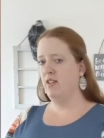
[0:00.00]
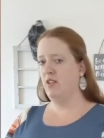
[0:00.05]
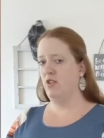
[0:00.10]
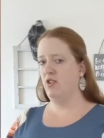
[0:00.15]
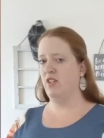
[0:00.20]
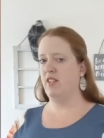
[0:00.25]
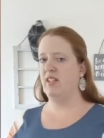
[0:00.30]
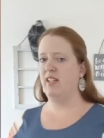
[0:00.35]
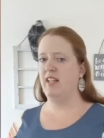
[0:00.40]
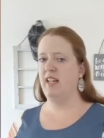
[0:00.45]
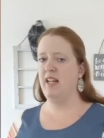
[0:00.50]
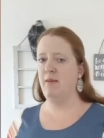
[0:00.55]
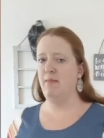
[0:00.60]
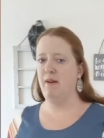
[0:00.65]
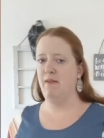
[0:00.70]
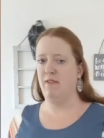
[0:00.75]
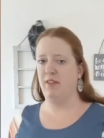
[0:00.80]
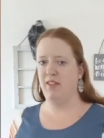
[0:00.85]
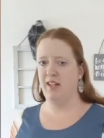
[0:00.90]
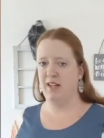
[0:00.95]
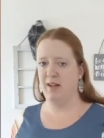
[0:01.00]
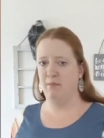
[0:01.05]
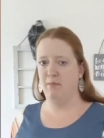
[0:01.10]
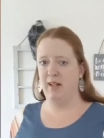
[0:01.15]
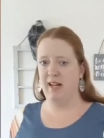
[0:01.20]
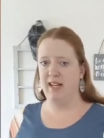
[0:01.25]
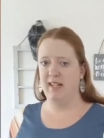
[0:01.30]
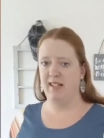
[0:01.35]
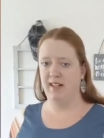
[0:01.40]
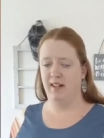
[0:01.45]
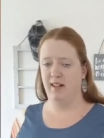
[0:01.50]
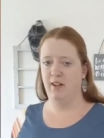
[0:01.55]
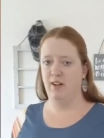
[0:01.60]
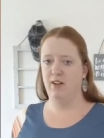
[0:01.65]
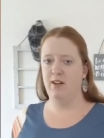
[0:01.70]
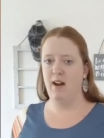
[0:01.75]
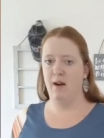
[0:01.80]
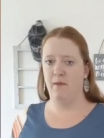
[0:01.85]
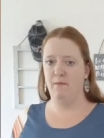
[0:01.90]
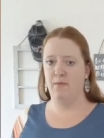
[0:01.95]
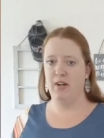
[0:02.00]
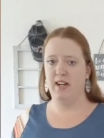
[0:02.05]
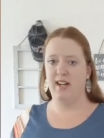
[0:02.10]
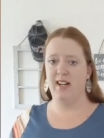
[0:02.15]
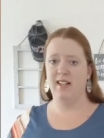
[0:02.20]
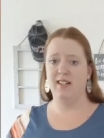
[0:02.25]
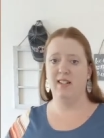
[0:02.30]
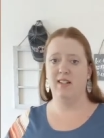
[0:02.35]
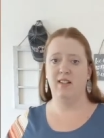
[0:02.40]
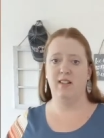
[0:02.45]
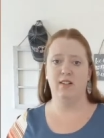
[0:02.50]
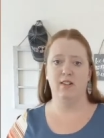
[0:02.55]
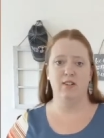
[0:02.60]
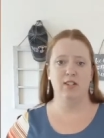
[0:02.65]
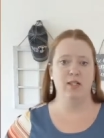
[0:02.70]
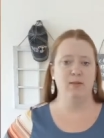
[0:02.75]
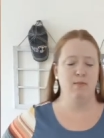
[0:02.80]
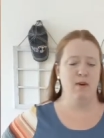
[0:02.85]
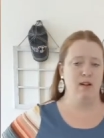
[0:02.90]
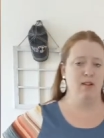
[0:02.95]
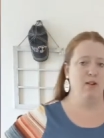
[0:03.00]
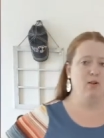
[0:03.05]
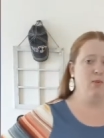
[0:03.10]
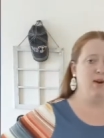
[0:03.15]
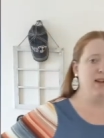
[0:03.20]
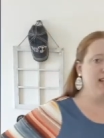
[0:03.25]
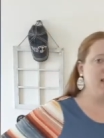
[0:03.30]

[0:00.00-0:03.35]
So just to keep everything in place and a little comfort, it is a little smaller